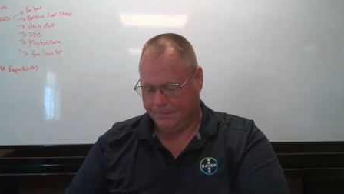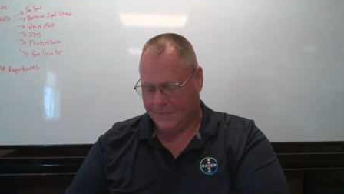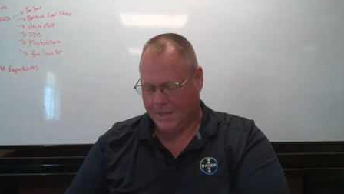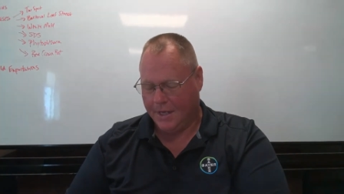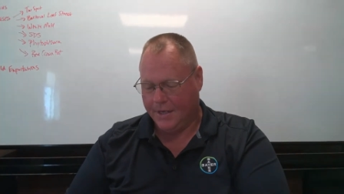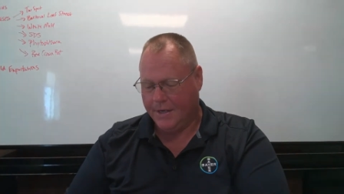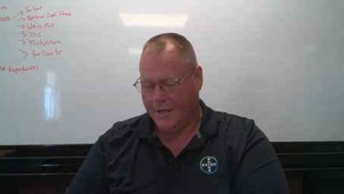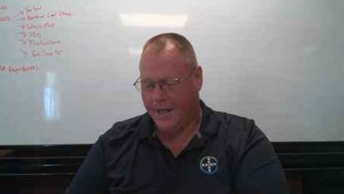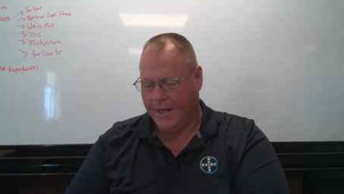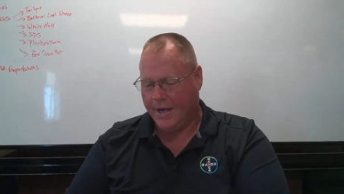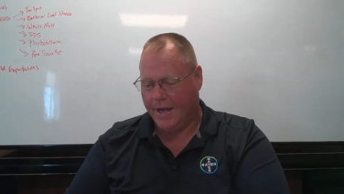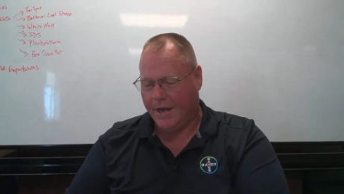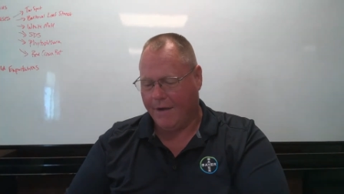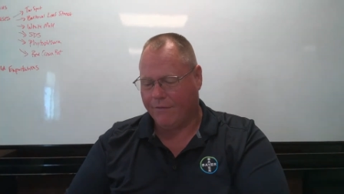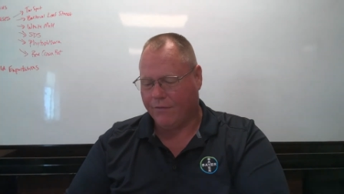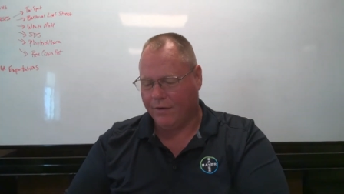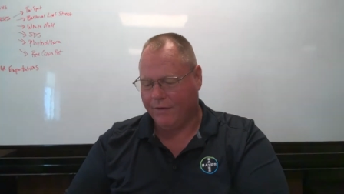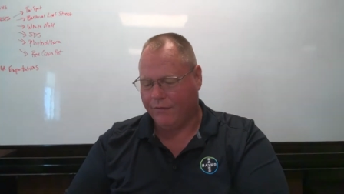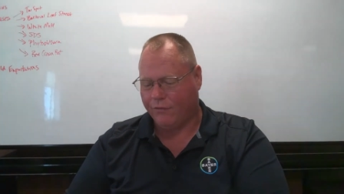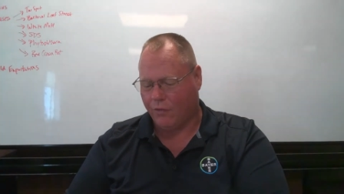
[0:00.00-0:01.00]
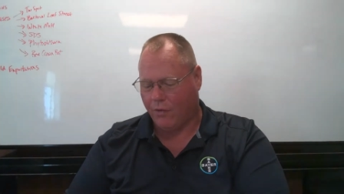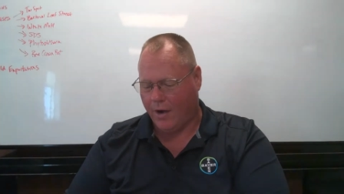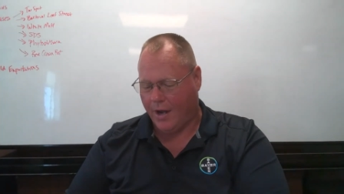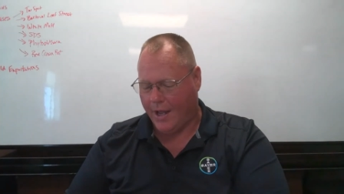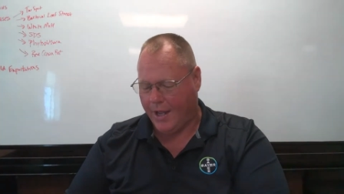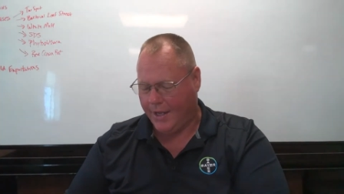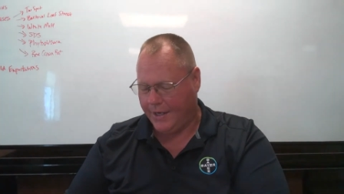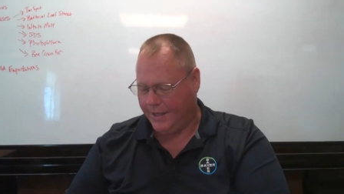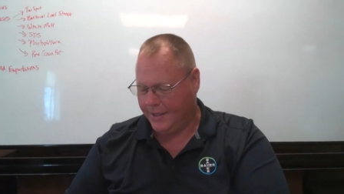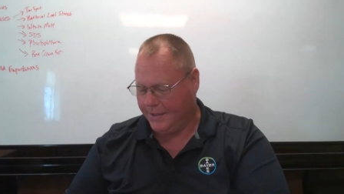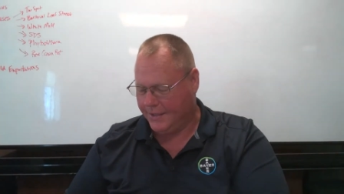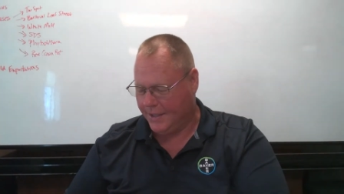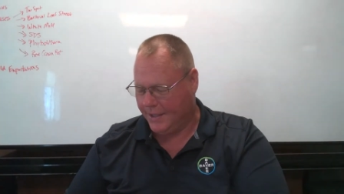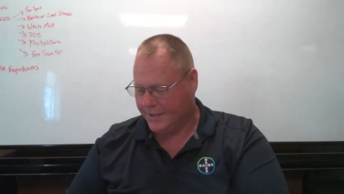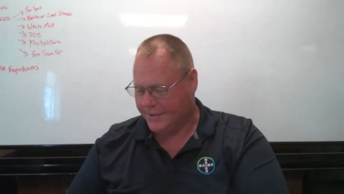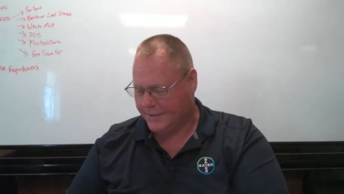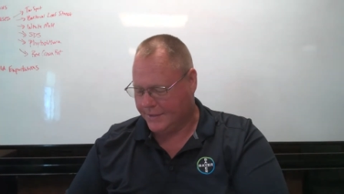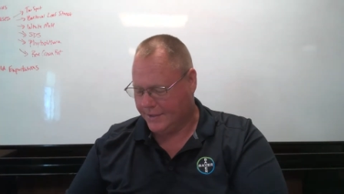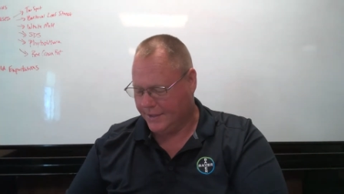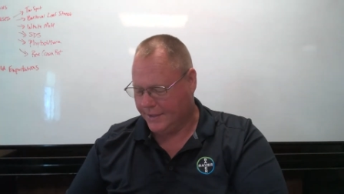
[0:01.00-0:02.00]
And not every variety
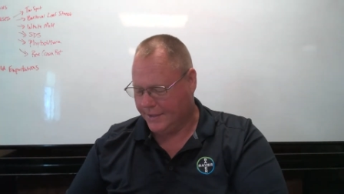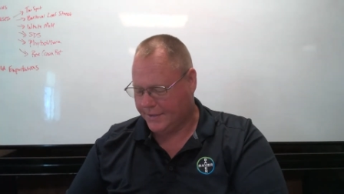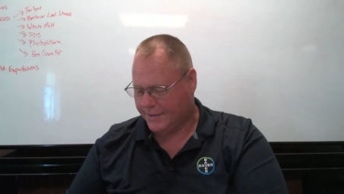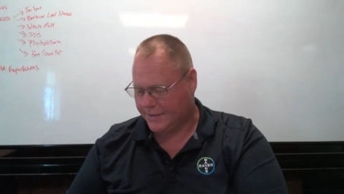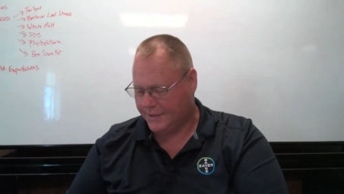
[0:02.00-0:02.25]
does this.